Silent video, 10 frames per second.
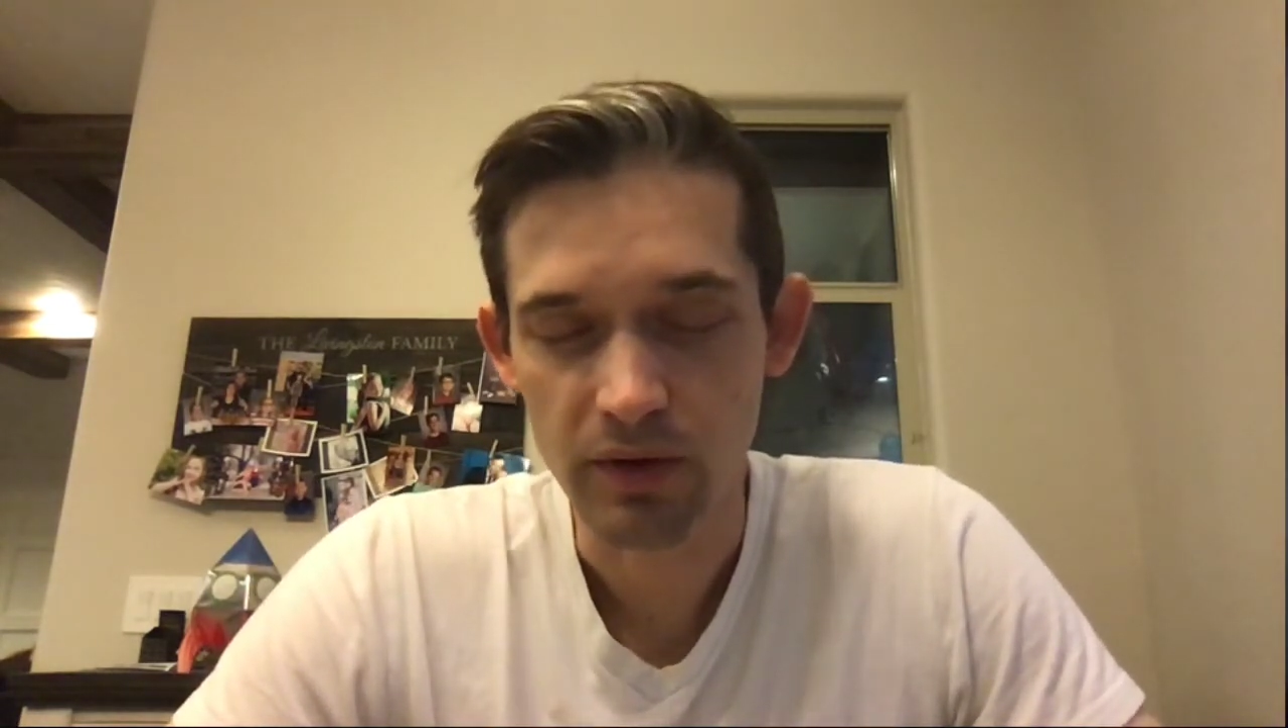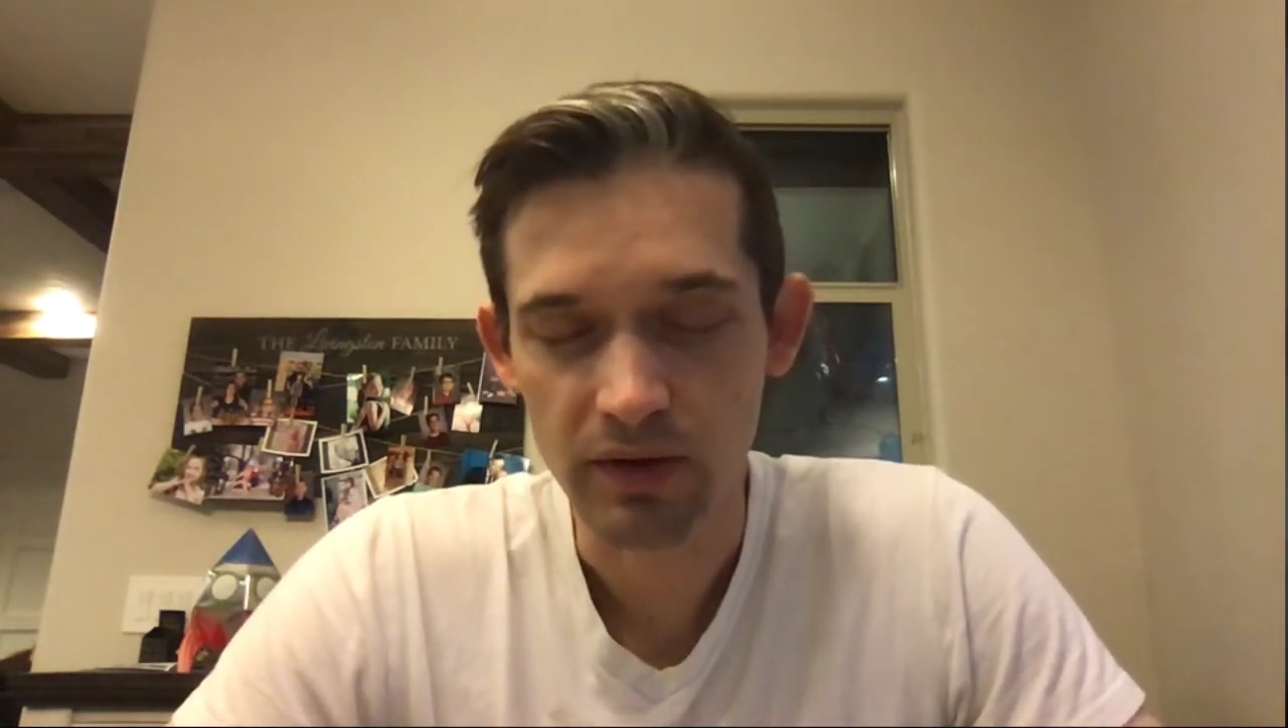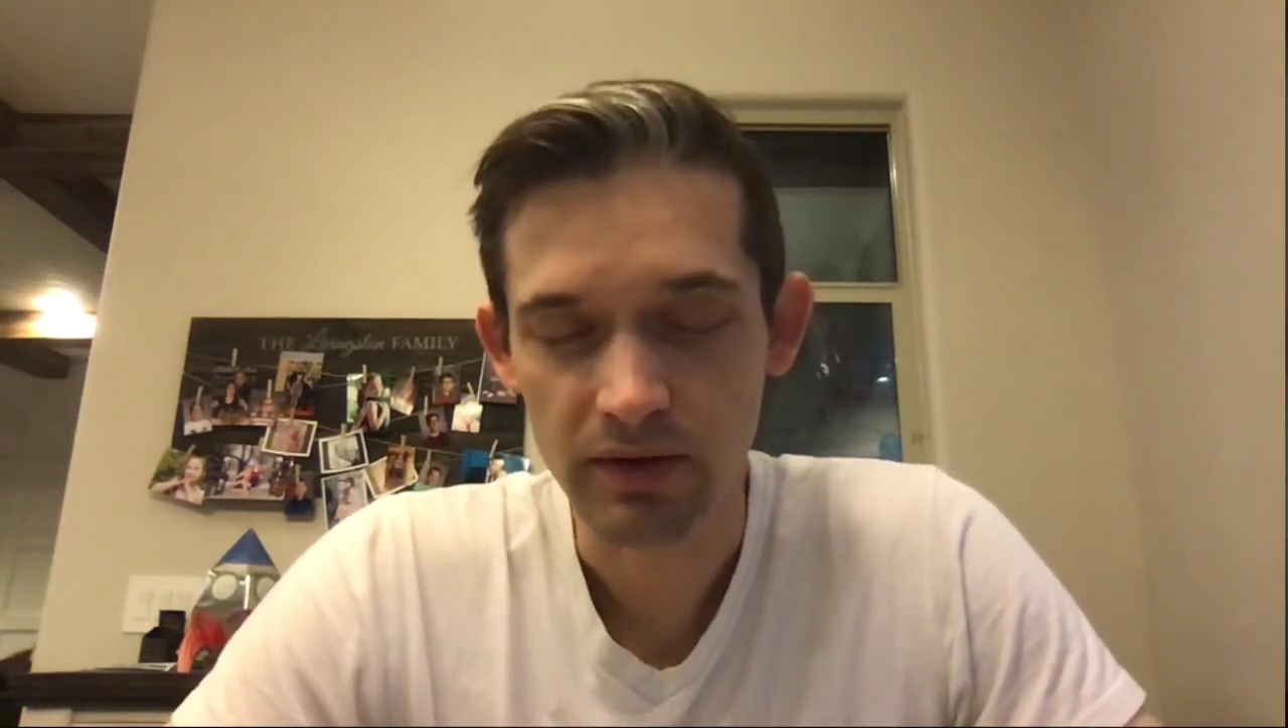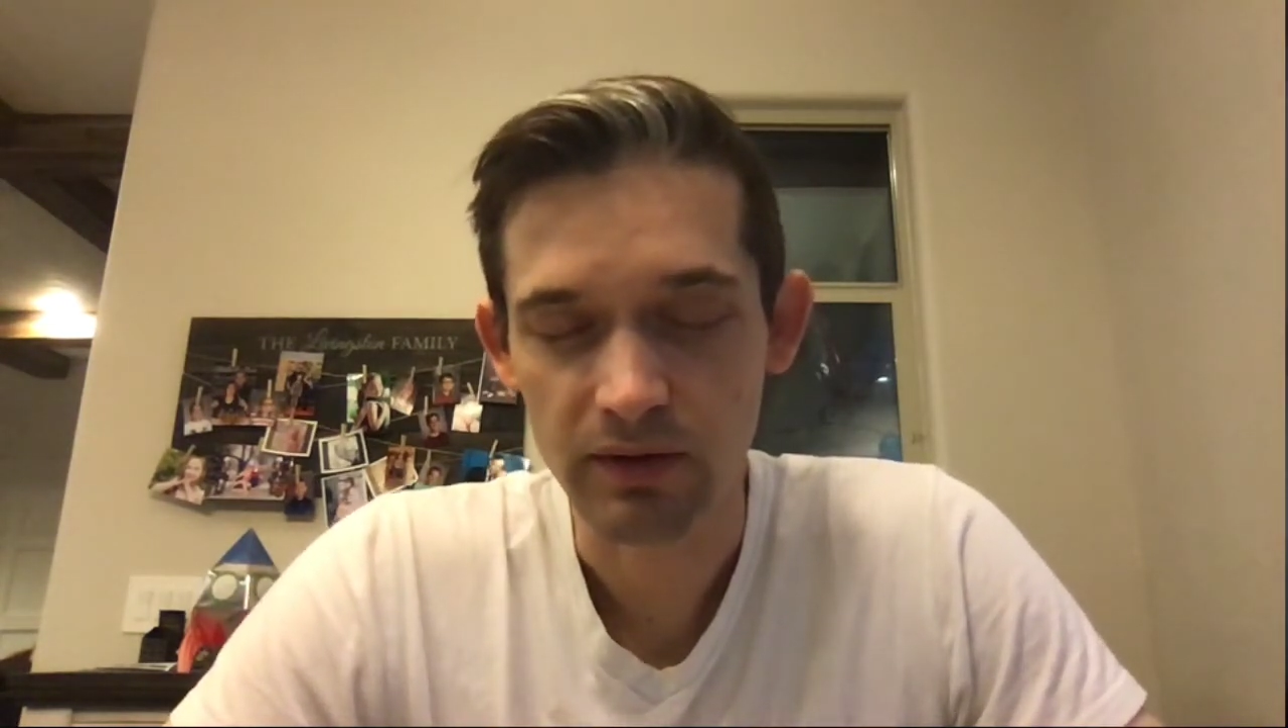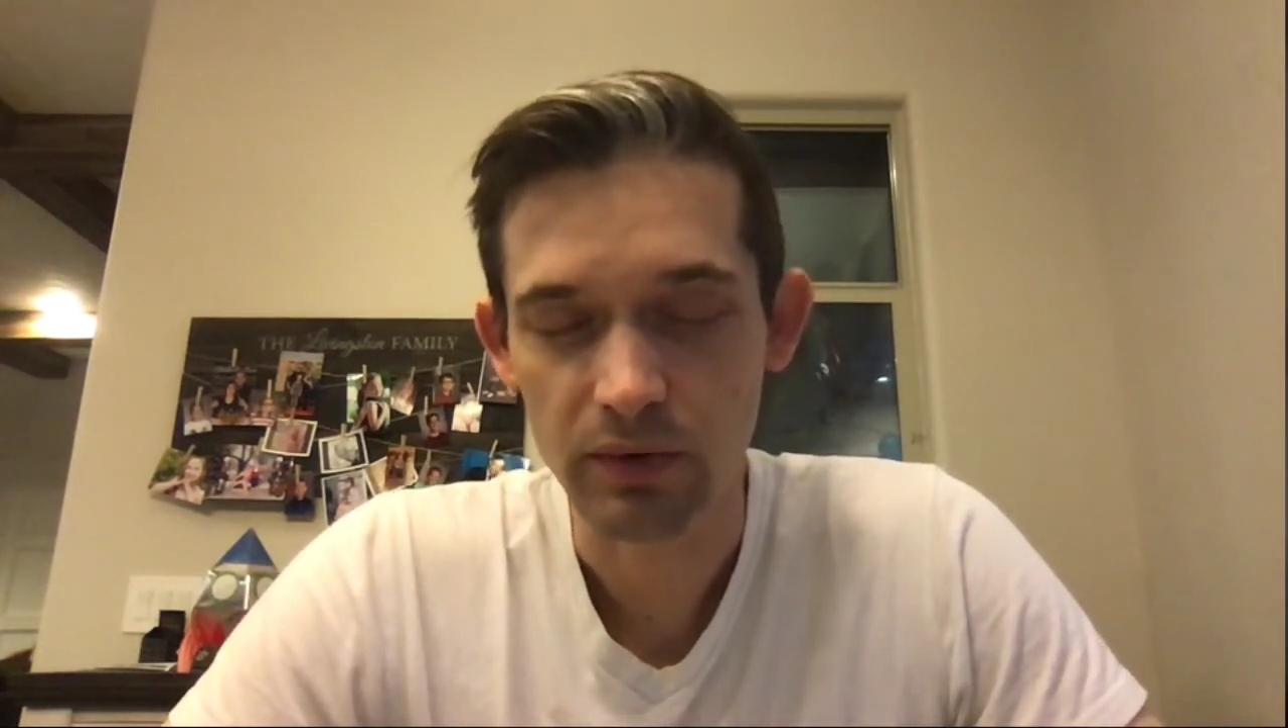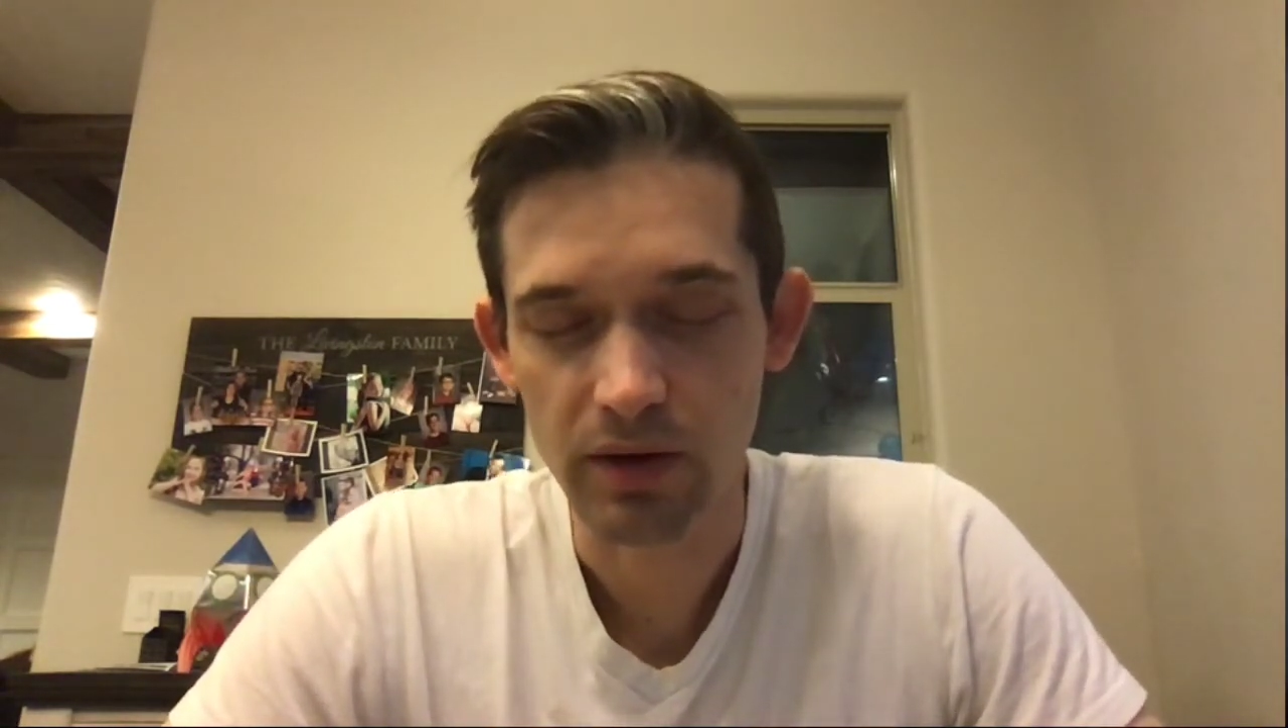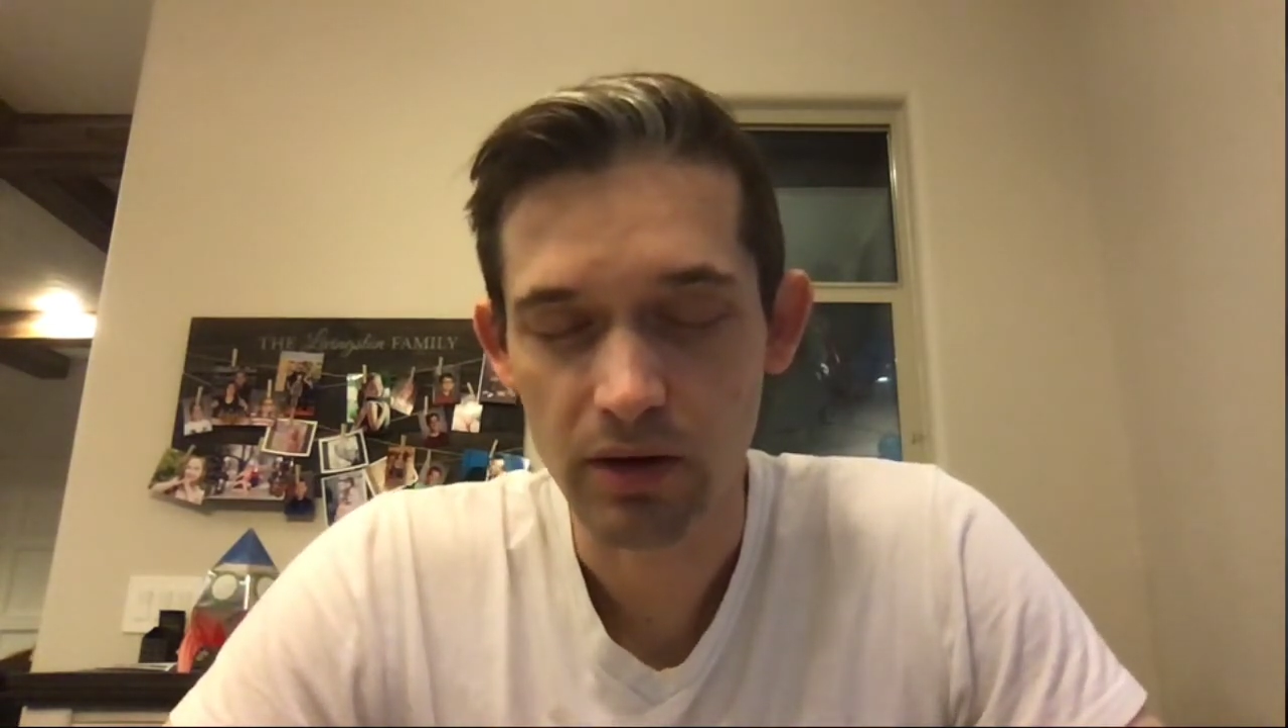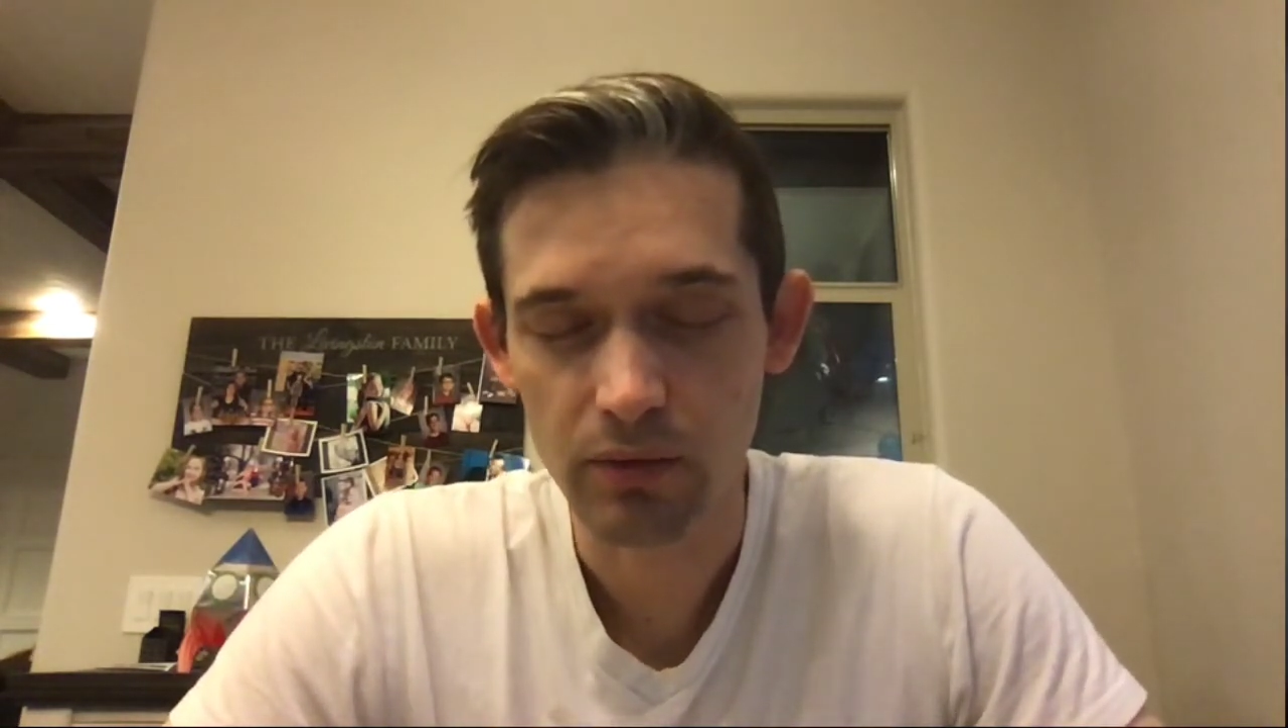us as we